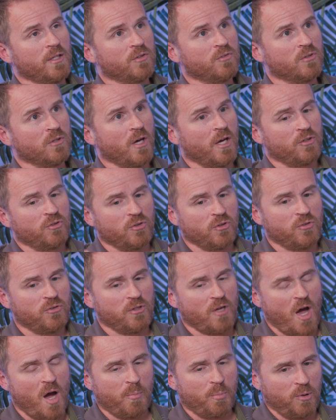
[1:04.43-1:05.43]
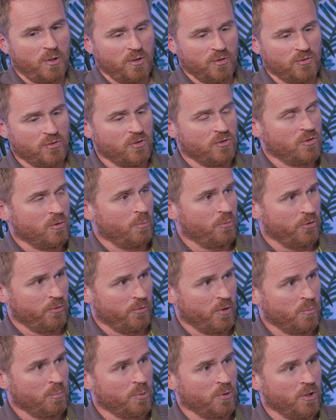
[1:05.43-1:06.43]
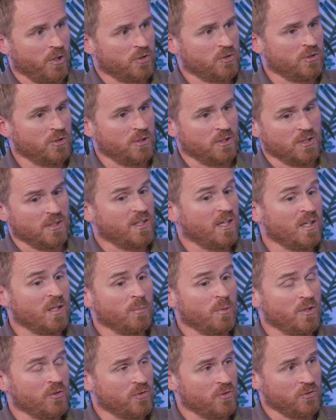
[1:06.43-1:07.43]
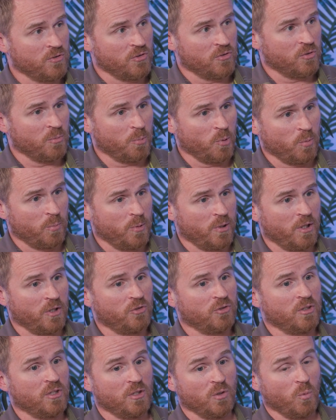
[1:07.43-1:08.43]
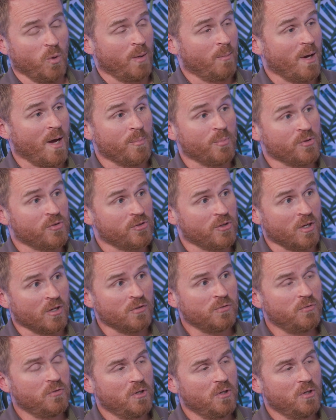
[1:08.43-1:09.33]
It's not just the operating systems that run production and the databases that support production and the web app itself.